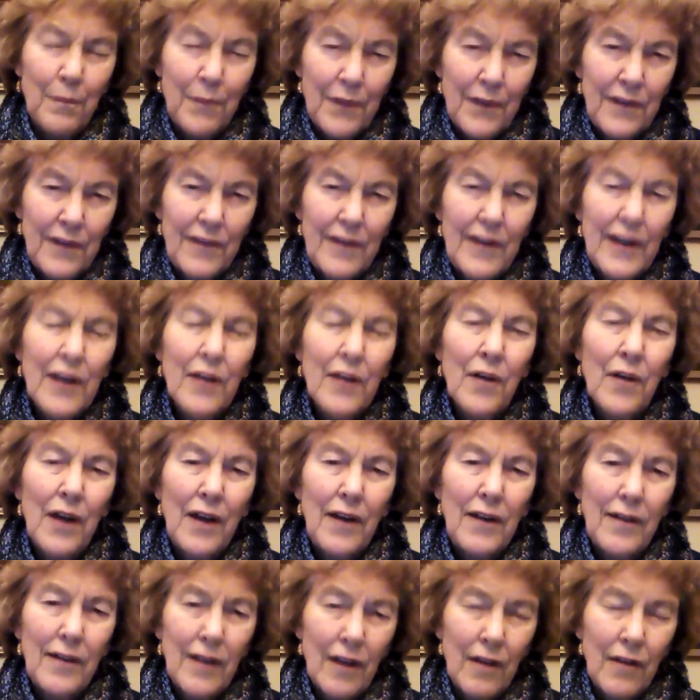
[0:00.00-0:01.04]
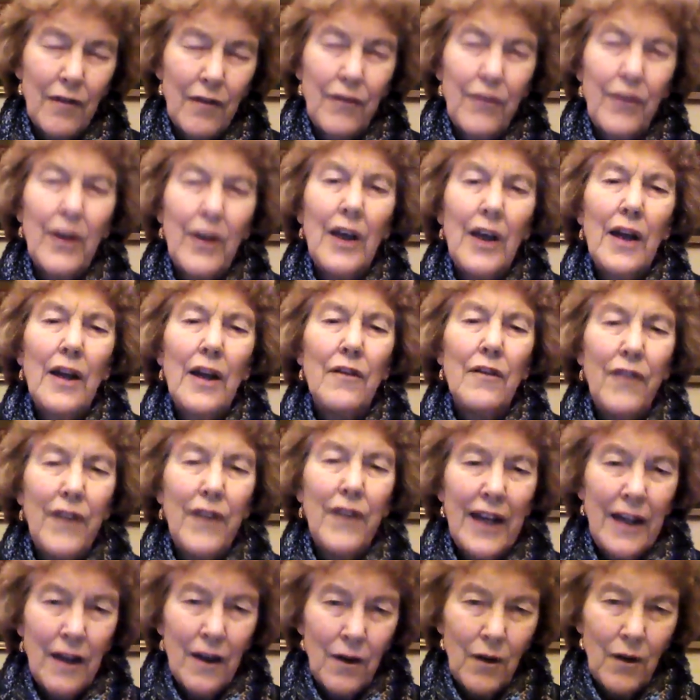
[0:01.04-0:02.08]
series of
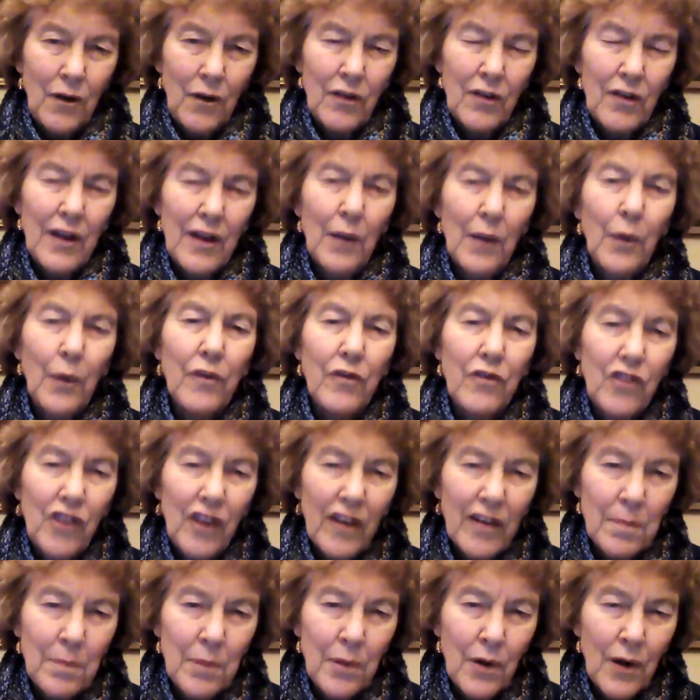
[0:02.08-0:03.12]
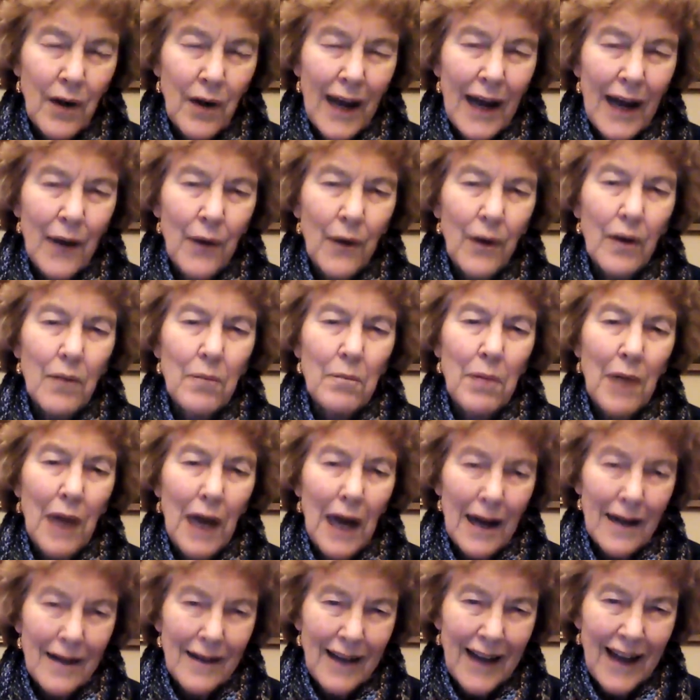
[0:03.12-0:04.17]
videos that we've just put out in
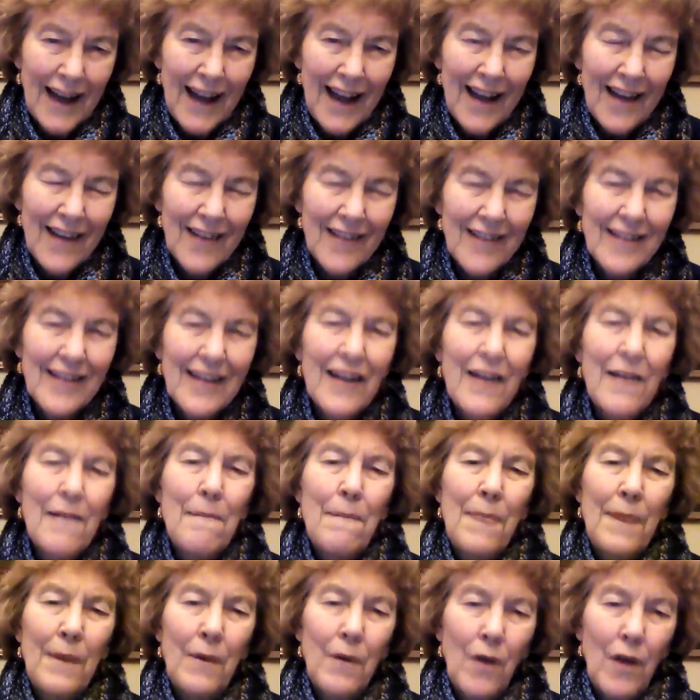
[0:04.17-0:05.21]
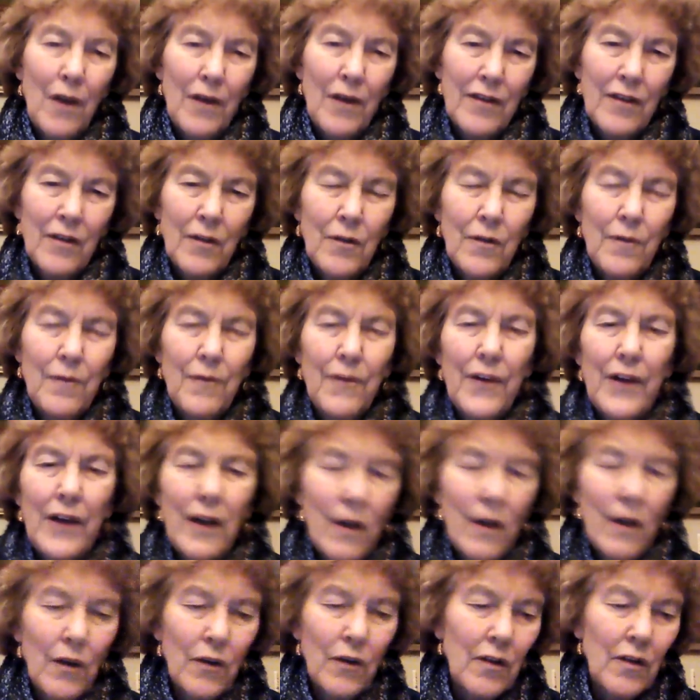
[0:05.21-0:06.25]
podcasts. There are also
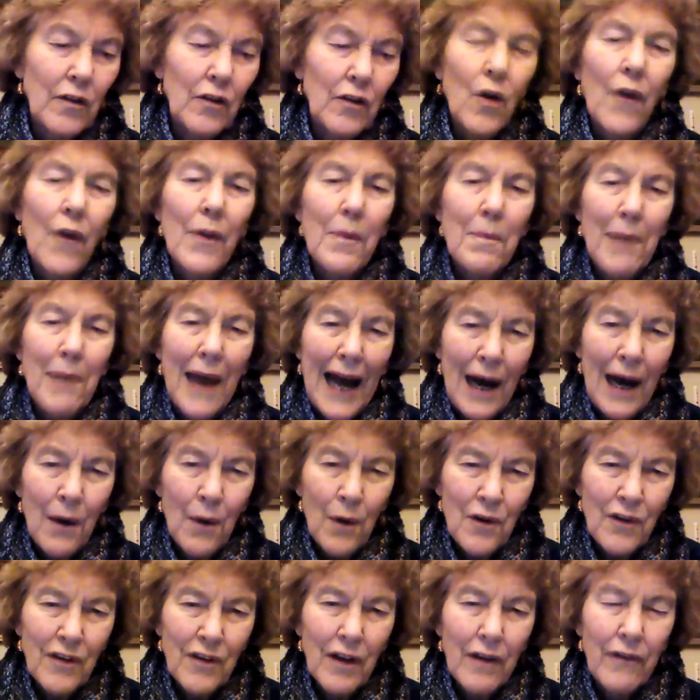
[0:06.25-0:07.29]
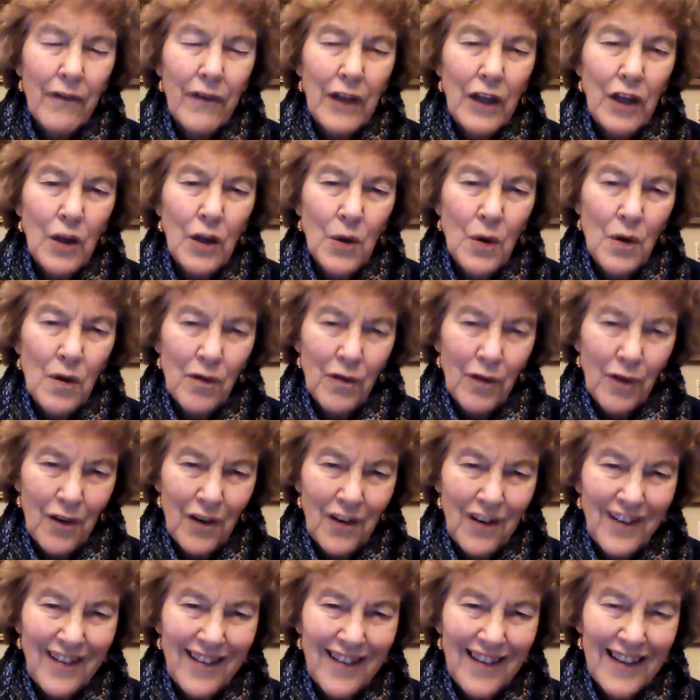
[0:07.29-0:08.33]
videos, it's called The Powers of the
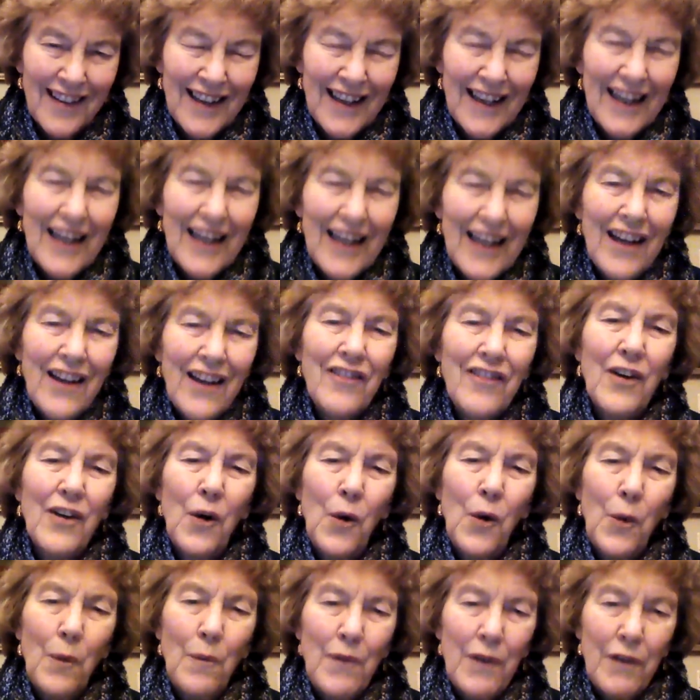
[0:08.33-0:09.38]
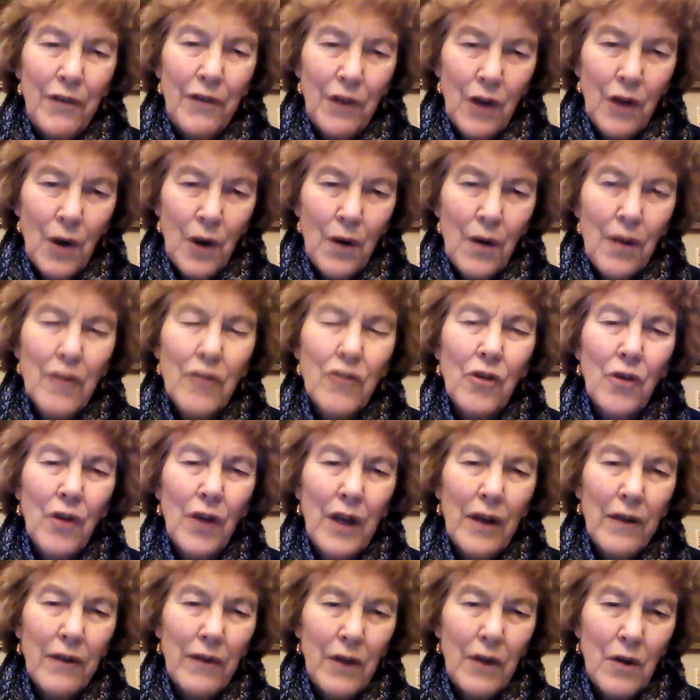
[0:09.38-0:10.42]
Universe. So if you go to the
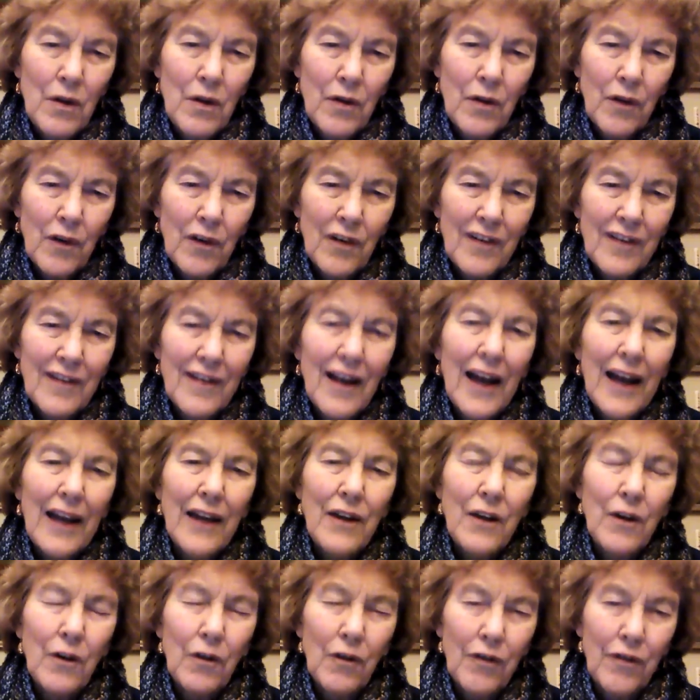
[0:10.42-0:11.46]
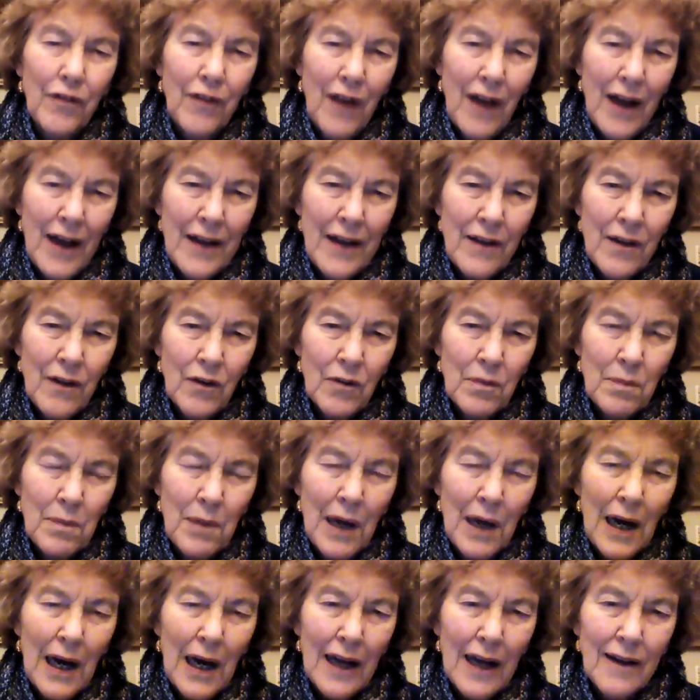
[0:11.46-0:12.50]
Journey of the Universe site, you'll find those
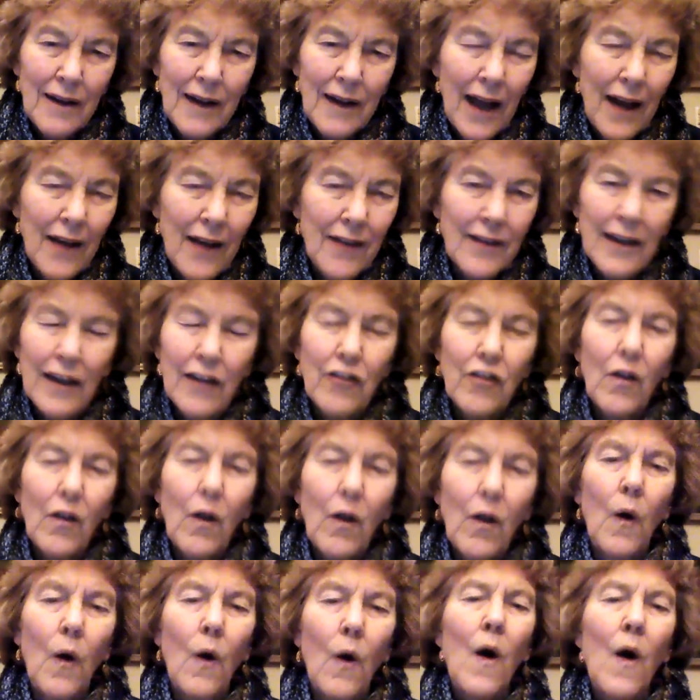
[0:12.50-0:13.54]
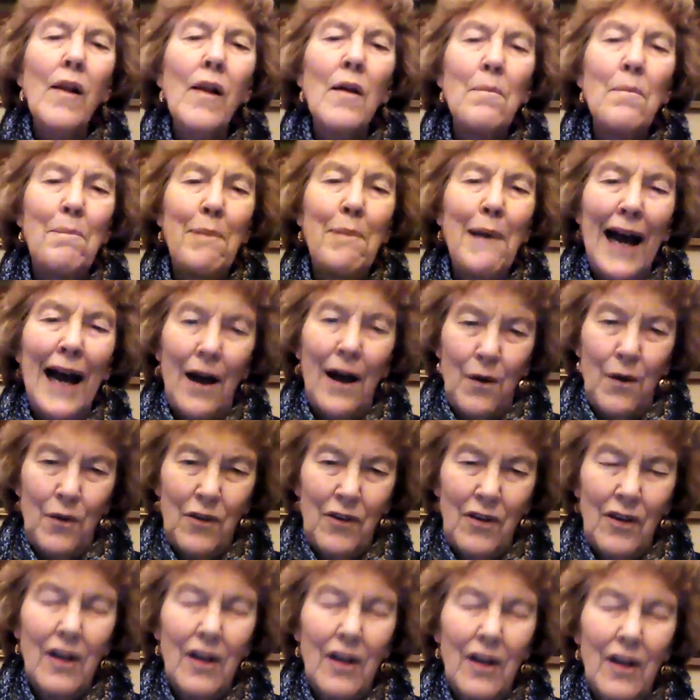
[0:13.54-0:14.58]
podcasts. It's all
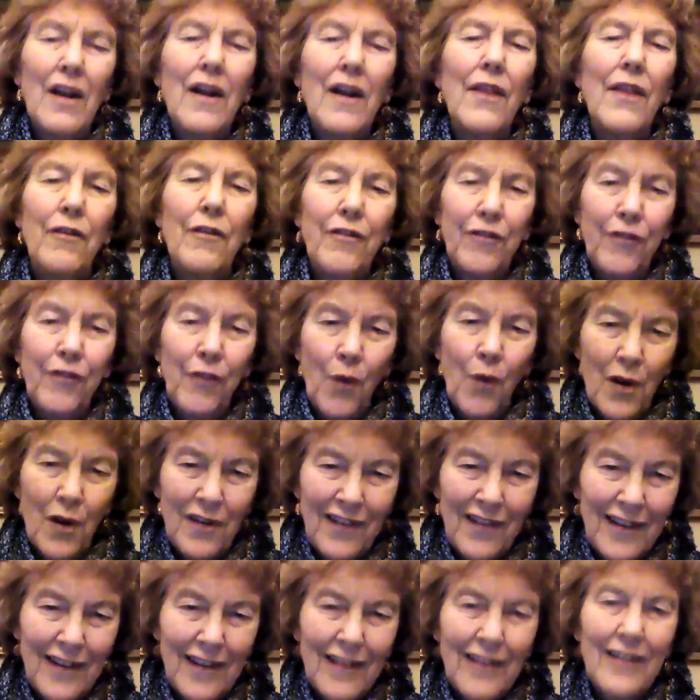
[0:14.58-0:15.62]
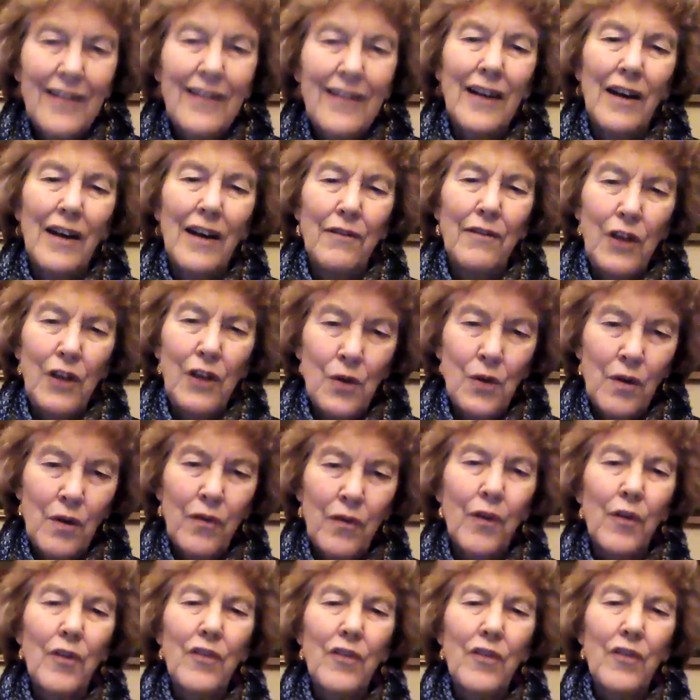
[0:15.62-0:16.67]
about the forces of
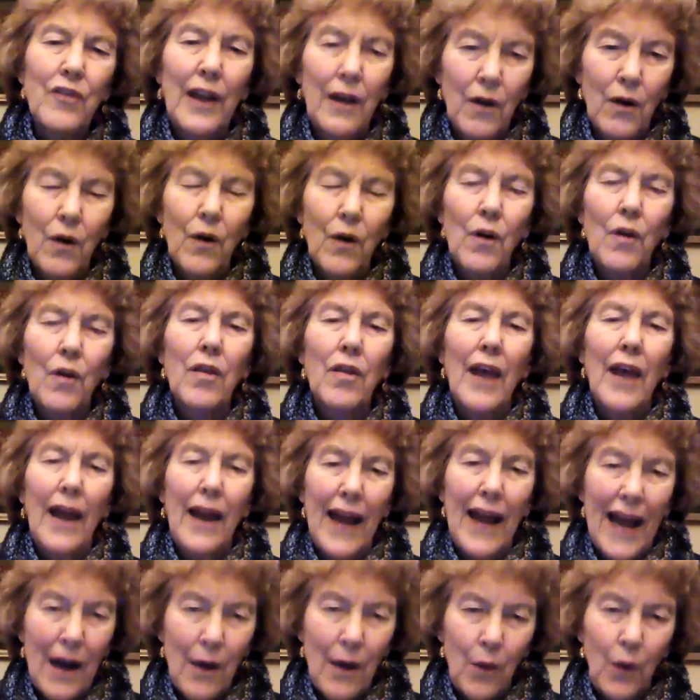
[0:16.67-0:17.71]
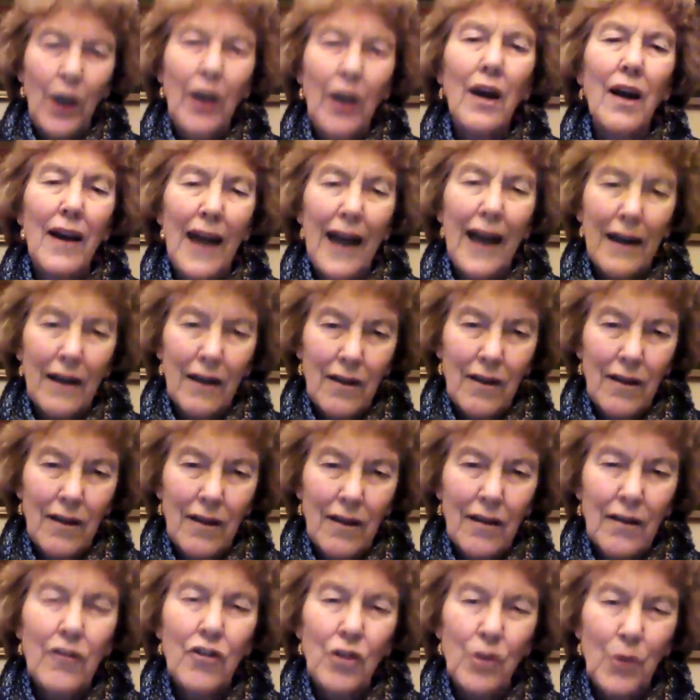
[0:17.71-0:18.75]
universe and earth and how we connect
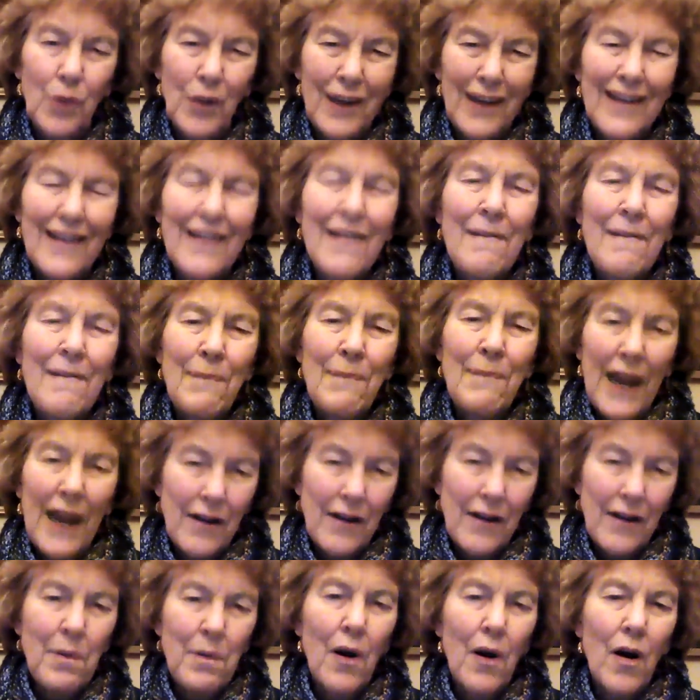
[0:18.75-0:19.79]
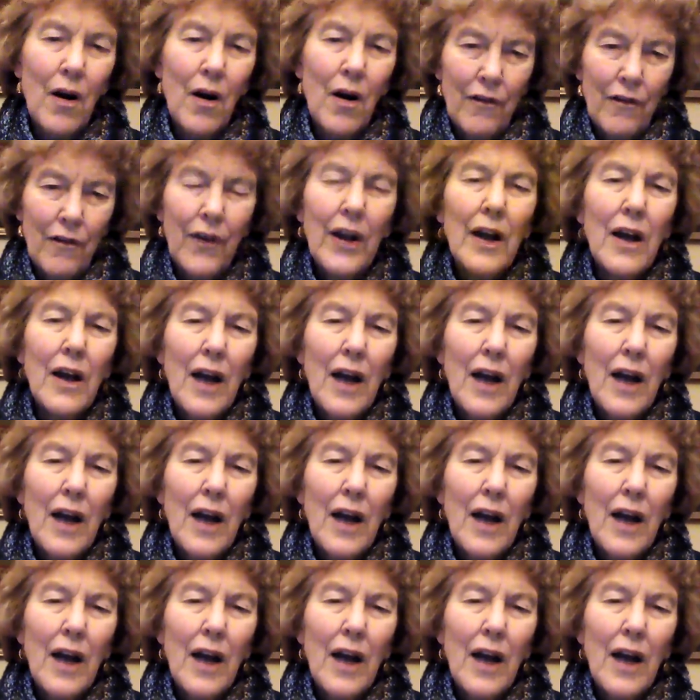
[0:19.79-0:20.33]
to it. And it's part of,